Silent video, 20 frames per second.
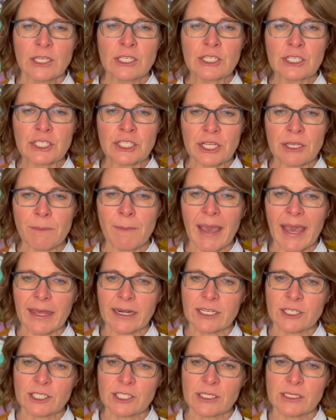She
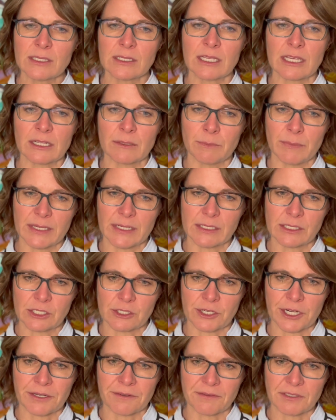manages the
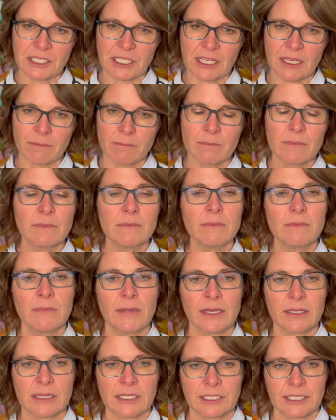administrative team
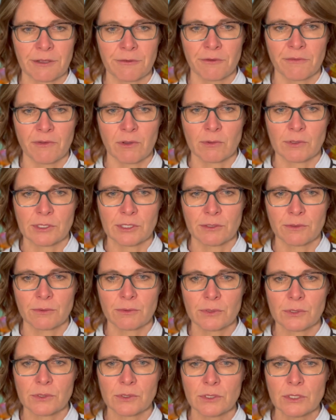at the Town of
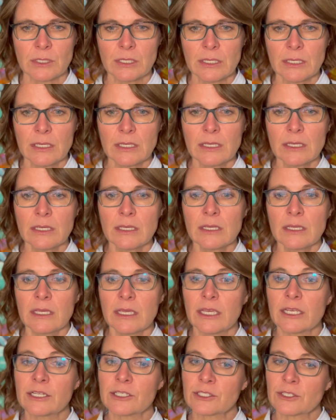Okotoks.
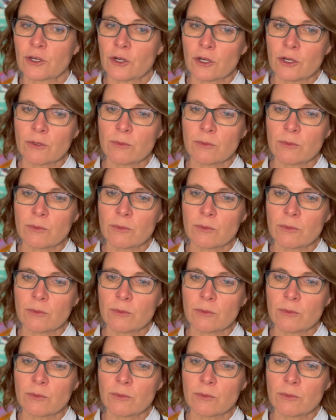It is her